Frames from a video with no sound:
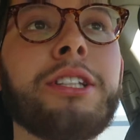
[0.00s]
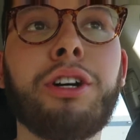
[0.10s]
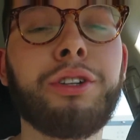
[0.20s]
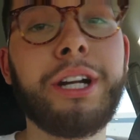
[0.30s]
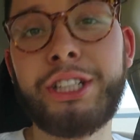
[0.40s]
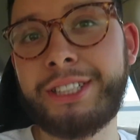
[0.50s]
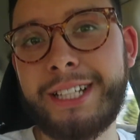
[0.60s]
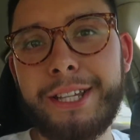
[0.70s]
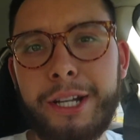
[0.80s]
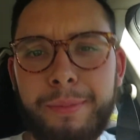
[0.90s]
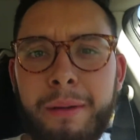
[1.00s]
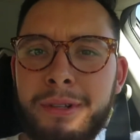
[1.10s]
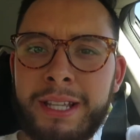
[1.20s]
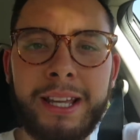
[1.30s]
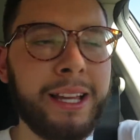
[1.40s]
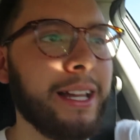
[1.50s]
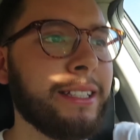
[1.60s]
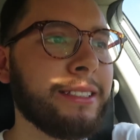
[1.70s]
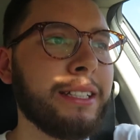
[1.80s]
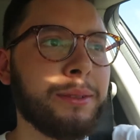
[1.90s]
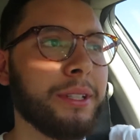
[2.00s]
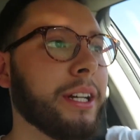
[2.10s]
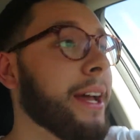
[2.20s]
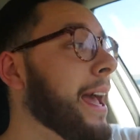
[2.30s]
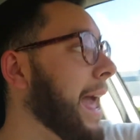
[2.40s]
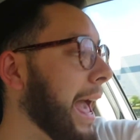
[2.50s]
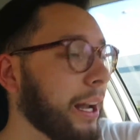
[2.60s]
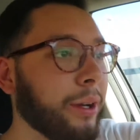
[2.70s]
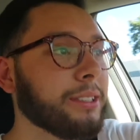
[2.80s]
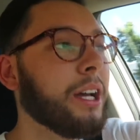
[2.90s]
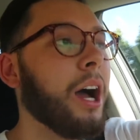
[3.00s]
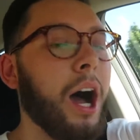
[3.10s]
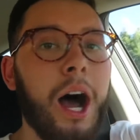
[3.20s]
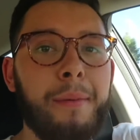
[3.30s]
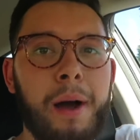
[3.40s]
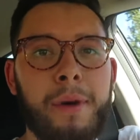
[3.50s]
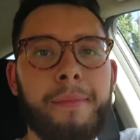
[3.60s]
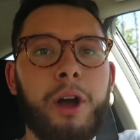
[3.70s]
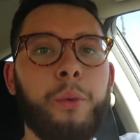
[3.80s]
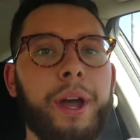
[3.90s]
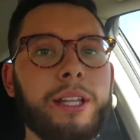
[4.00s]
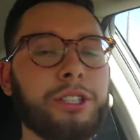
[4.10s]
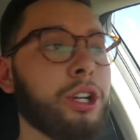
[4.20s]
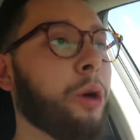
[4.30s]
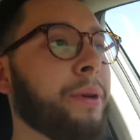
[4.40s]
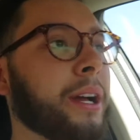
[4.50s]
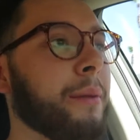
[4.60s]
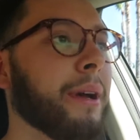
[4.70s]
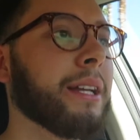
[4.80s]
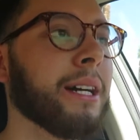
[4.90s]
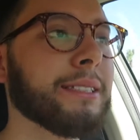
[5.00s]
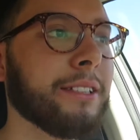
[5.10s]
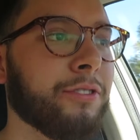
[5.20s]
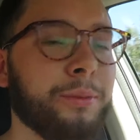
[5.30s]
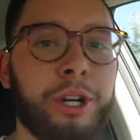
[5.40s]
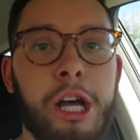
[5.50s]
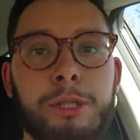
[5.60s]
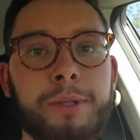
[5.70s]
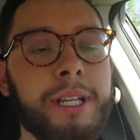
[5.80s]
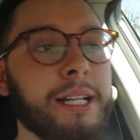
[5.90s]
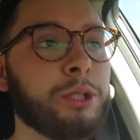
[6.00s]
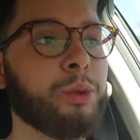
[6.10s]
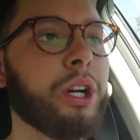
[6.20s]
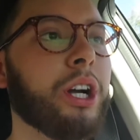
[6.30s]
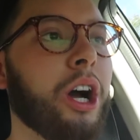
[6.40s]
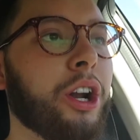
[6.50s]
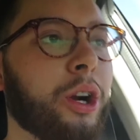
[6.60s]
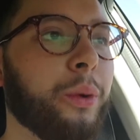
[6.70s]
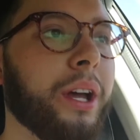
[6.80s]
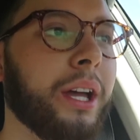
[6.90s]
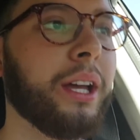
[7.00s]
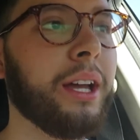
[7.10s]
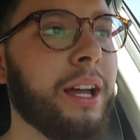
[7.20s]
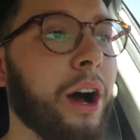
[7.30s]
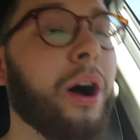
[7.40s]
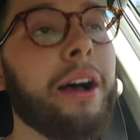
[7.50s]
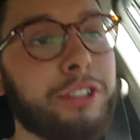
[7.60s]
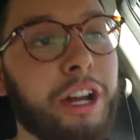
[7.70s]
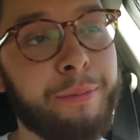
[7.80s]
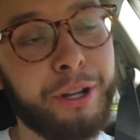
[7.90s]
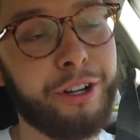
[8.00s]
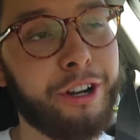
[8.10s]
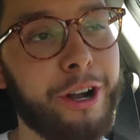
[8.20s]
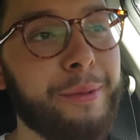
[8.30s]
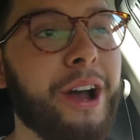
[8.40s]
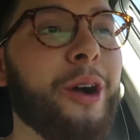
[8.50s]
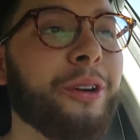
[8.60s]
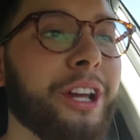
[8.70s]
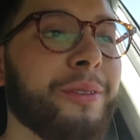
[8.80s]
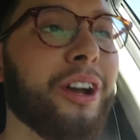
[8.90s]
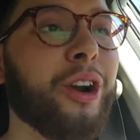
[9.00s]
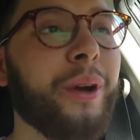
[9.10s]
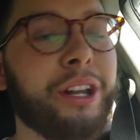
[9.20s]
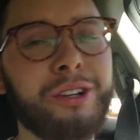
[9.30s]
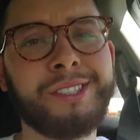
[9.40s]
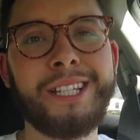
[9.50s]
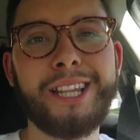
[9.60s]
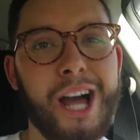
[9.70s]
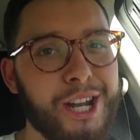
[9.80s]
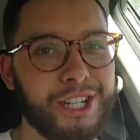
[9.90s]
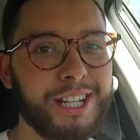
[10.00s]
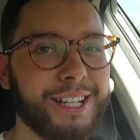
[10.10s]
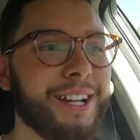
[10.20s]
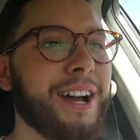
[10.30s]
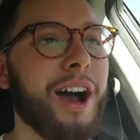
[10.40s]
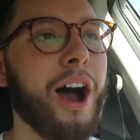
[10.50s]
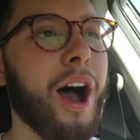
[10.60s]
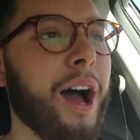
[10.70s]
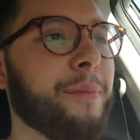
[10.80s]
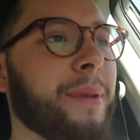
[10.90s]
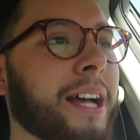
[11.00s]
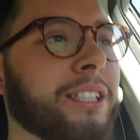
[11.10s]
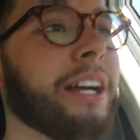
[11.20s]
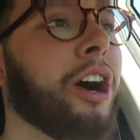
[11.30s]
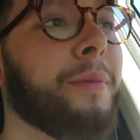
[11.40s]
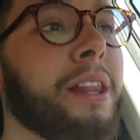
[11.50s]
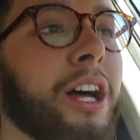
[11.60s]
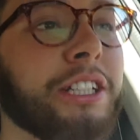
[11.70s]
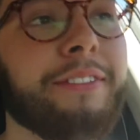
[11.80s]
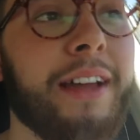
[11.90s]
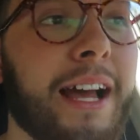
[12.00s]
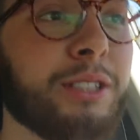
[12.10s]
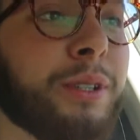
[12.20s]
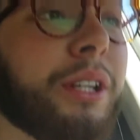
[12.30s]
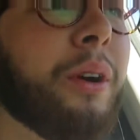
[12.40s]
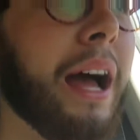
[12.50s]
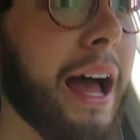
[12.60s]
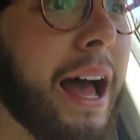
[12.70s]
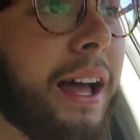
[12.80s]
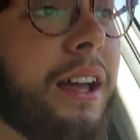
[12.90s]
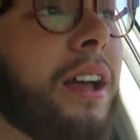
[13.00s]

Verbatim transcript: Don't know what I just said there, but I'm gonna take it like I did say something. Anyways, um, I'm on my way to go pick up my cousin from her house because we are on our way, oh, after I pick her up, we're gonna be on our way to go see Logic. Um, hashtag all my Logic fans, where you at?